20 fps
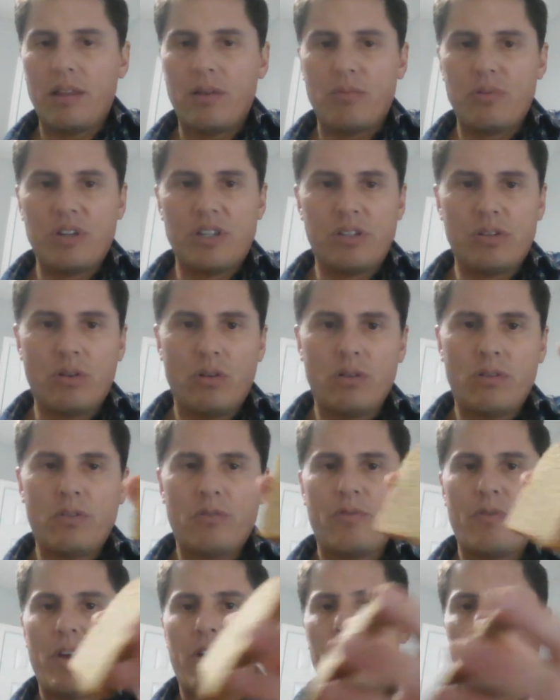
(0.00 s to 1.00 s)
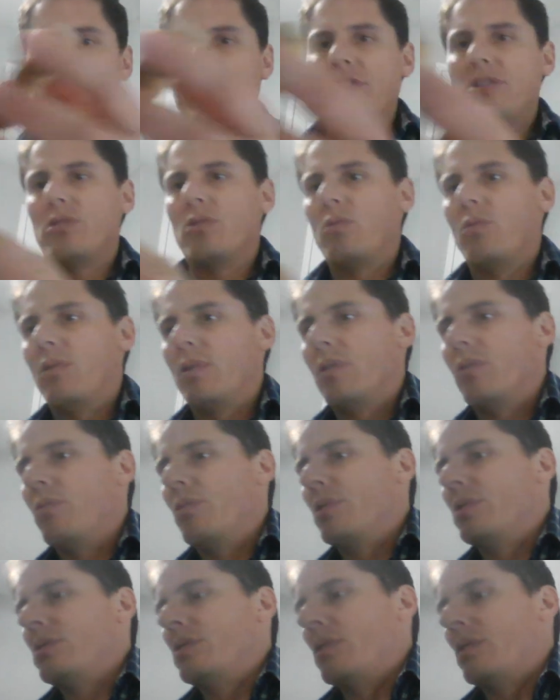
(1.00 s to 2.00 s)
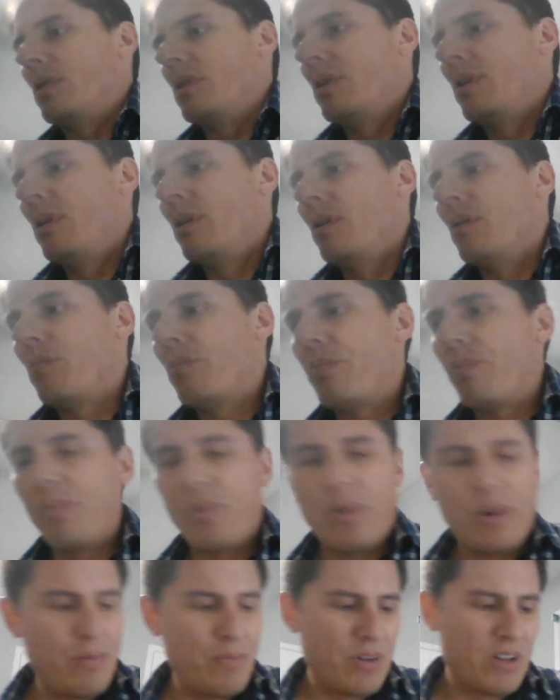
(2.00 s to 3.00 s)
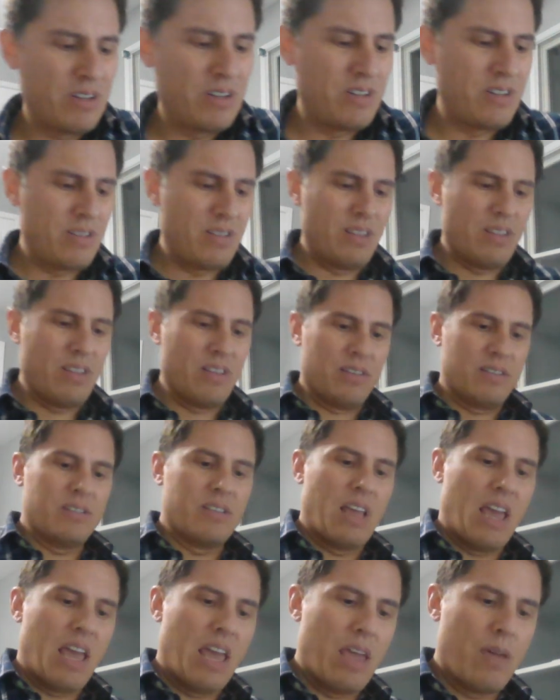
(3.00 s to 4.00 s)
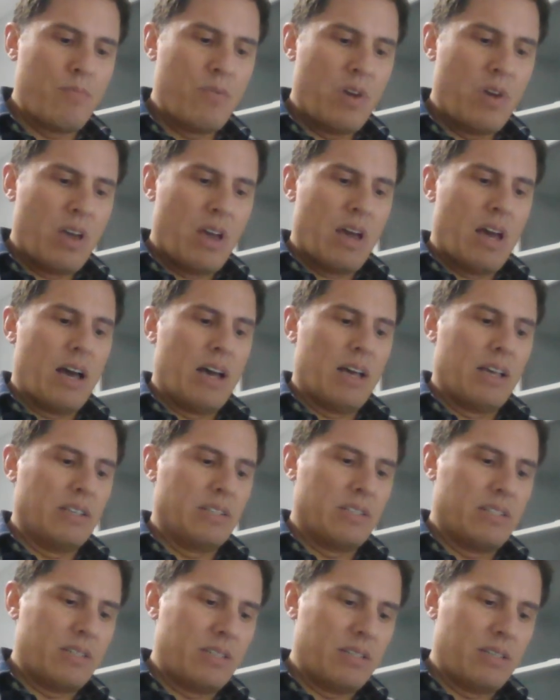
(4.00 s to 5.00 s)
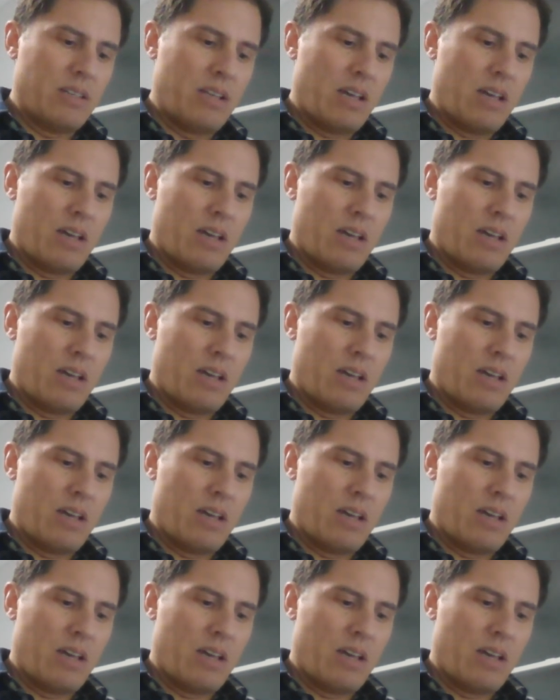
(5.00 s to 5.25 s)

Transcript: result of variation one was pretty much the same as